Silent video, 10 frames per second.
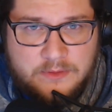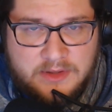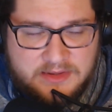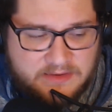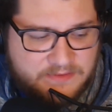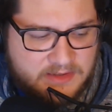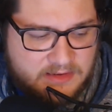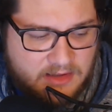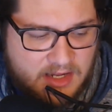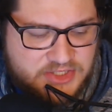different
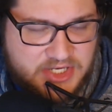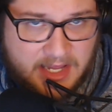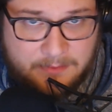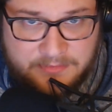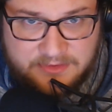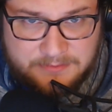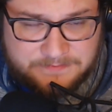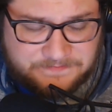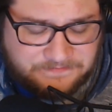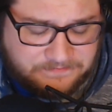launch games.
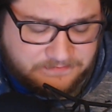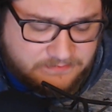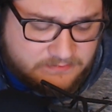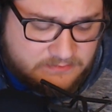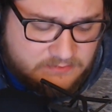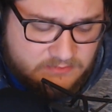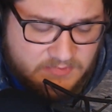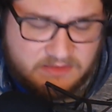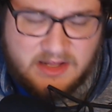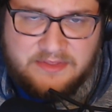
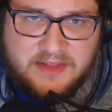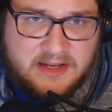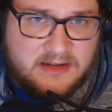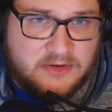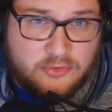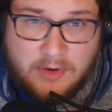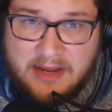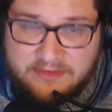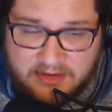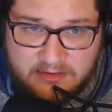Nothing
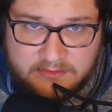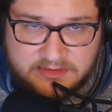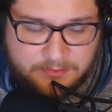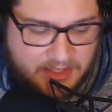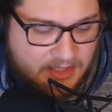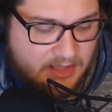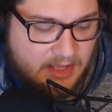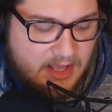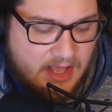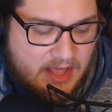crazy to me.
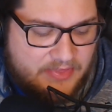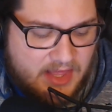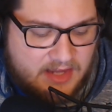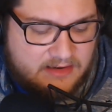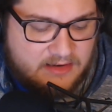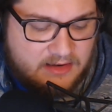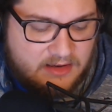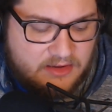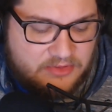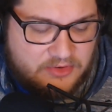And then
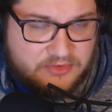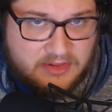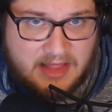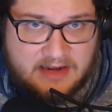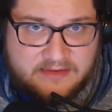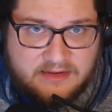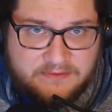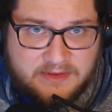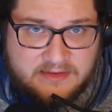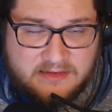there's a lot of
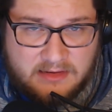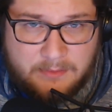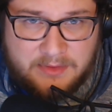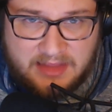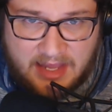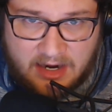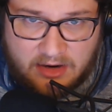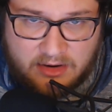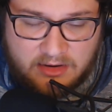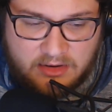stuff that's still up in the
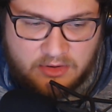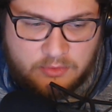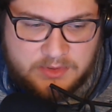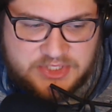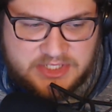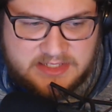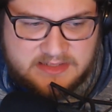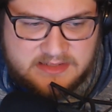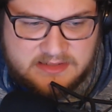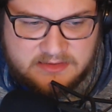air, which
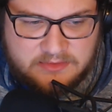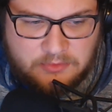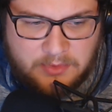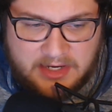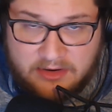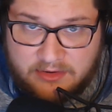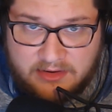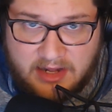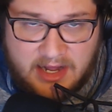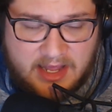is weird.
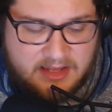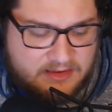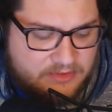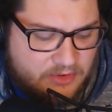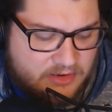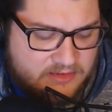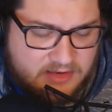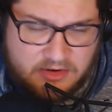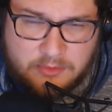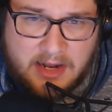I thought
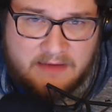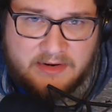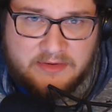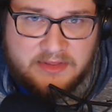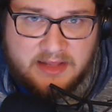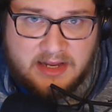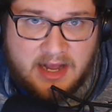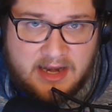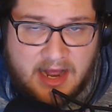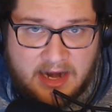Nintendo would have everything
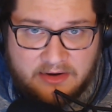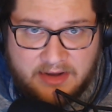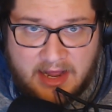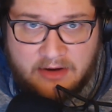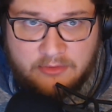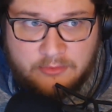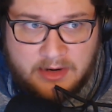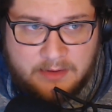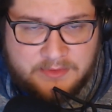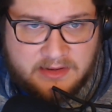kind of ironed out
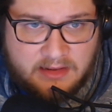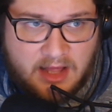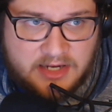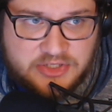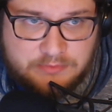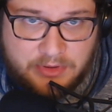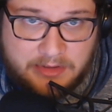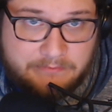right up to the launch, but